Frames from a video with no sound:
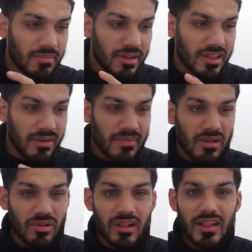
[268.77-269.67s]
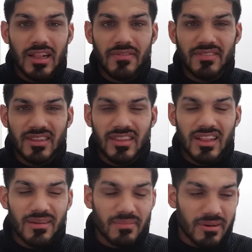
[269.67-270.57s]
but it's coming out on 17
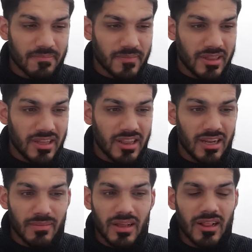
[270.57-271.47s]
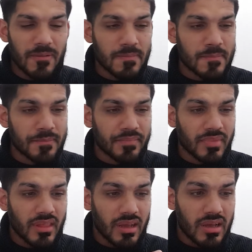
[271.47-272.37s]
December in the cinemas.
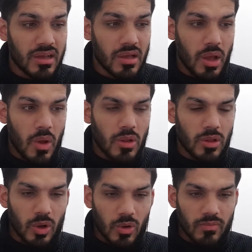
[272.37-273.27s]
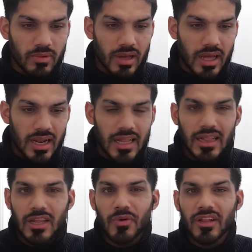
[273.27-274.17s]
So let's
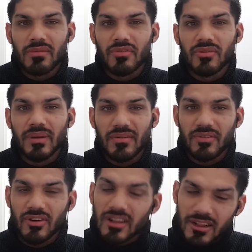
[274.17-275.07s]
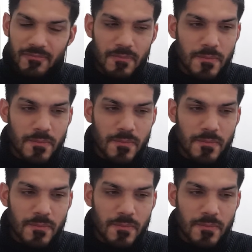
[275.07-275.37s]
see what this movie brings for us.